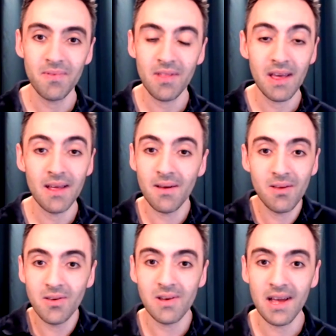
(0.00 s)

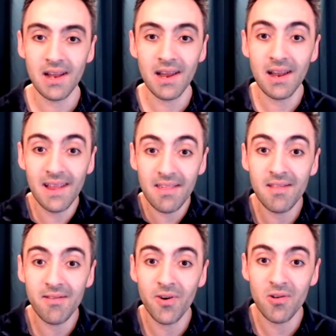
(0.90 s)
And this is
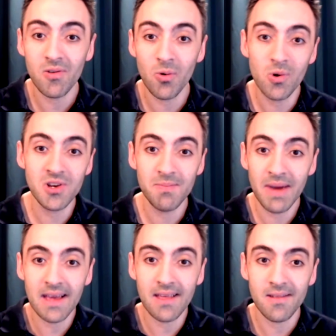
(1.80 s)
the first course she
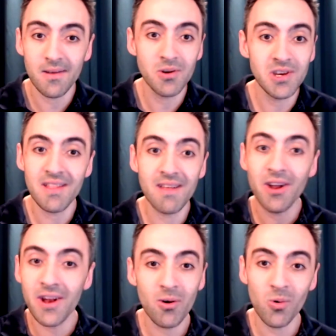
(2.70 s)
makes. She's never
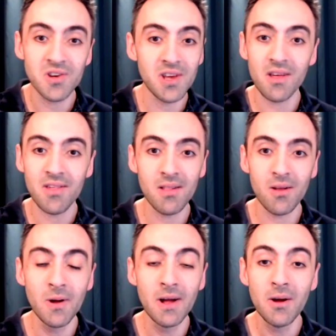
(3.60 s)
done a course. She doesn't know.